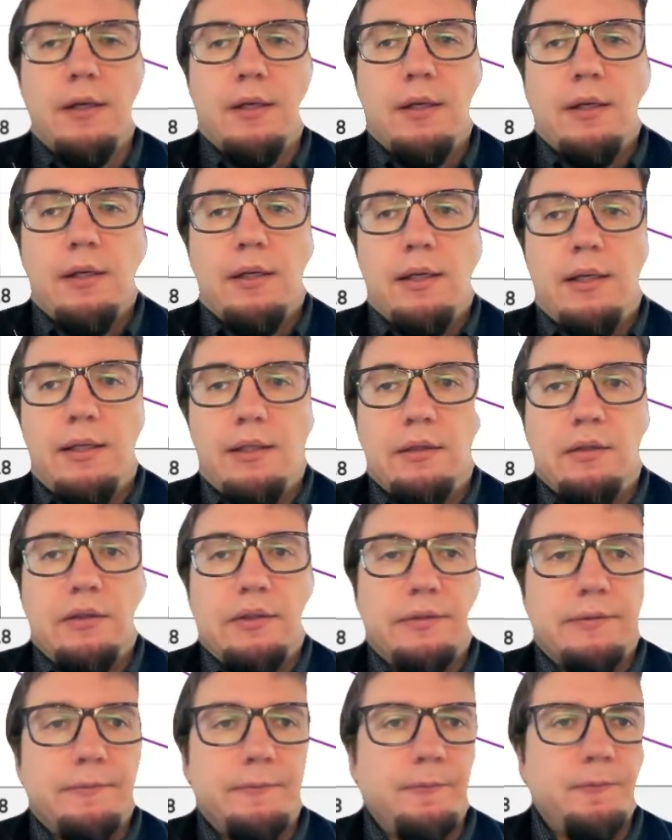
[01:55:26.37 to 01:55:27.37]
And
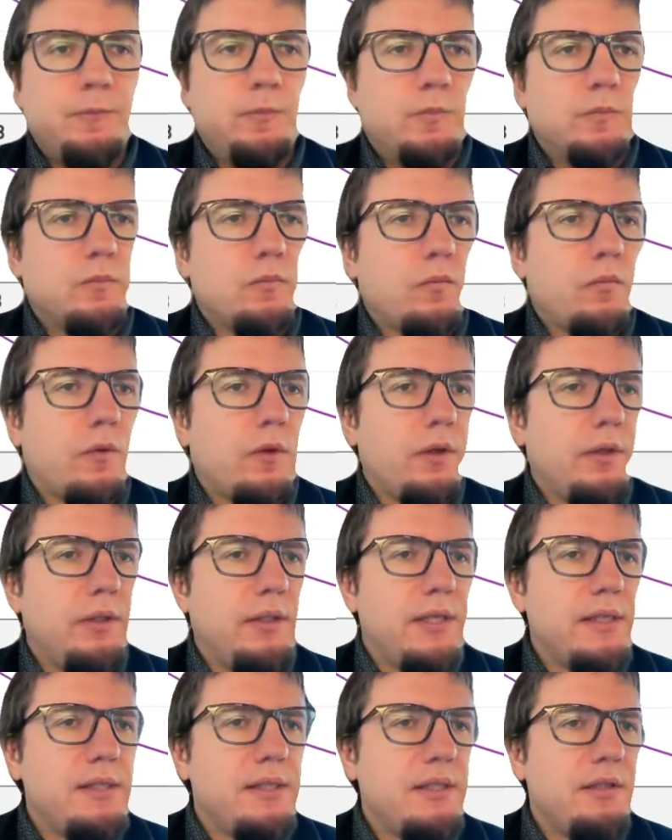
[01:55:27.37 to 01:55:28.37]
it
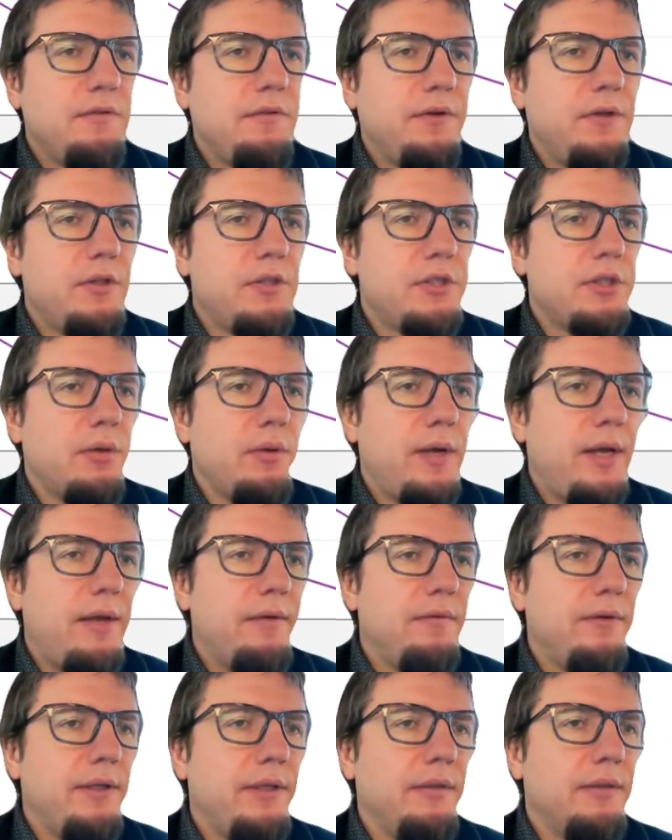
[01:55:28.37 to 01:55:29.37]
doesn't diverge so
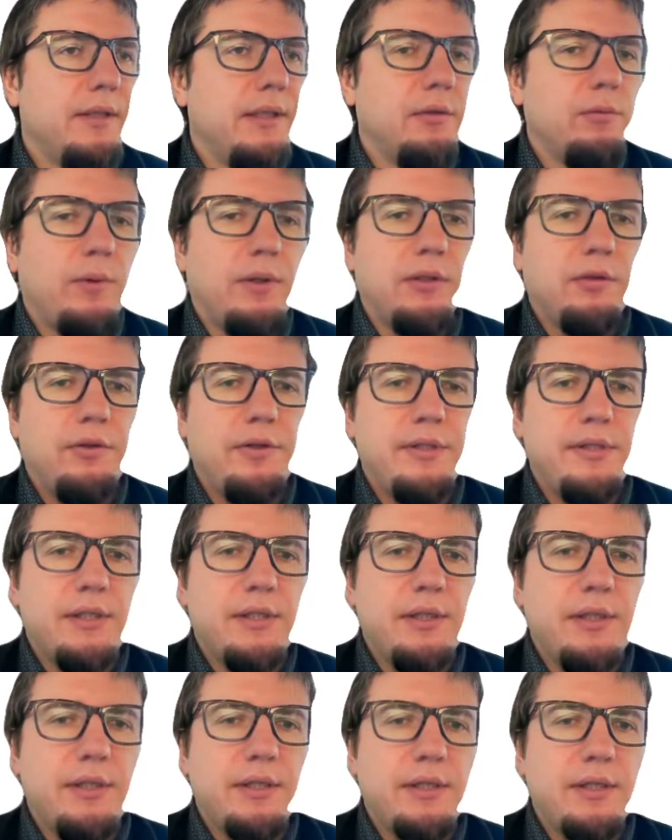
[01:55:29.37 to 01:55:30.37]
heavily, and one reason
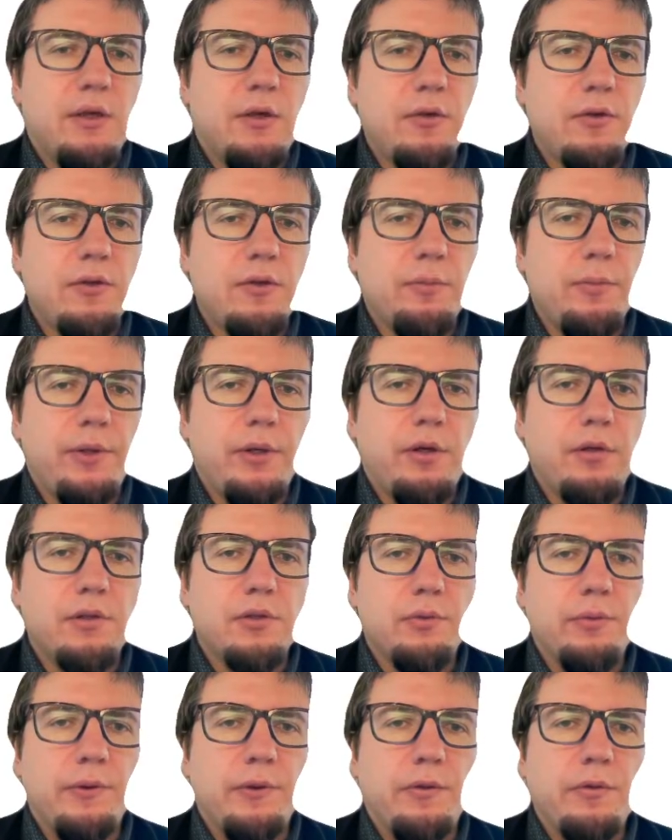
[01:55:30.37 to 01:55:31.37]
is also because
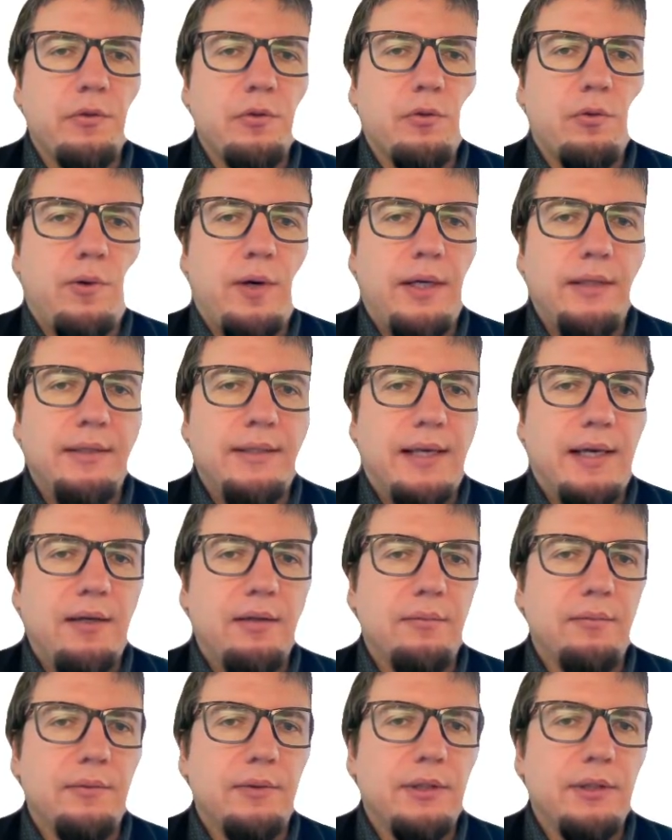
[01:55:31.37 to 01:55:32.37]
we use quite fine